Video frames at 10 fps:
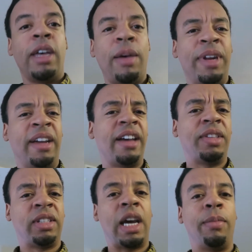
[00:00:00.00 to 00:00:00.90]
I mean, I got
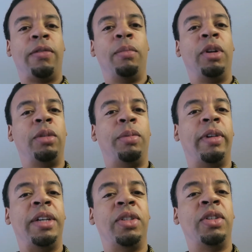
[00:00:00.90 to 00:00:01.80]
this camera for multiple
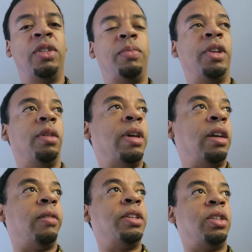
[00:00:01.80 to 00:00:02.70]
reasons, but the
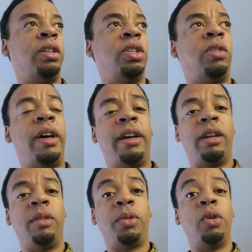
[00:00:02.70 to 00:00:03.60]
main reason is so I
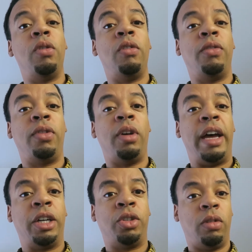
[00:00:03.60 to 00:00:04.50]
could improve the
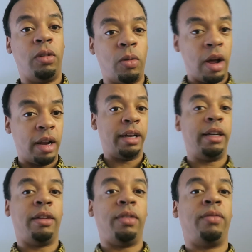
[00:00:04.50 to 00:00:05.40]
actual
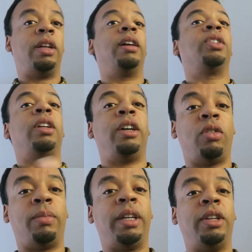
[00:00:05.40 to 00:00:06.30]
quality of the vlogs that I
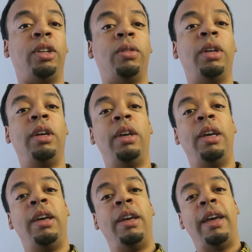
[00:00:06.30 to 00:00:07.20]
normally do.
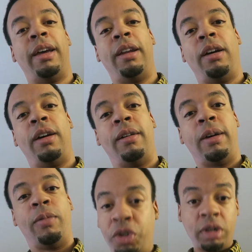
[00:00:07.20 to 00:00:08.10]
And uh,
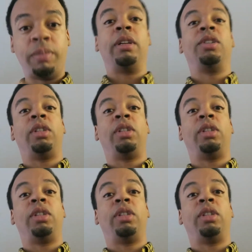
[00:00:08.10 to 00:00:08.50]
I want you to be the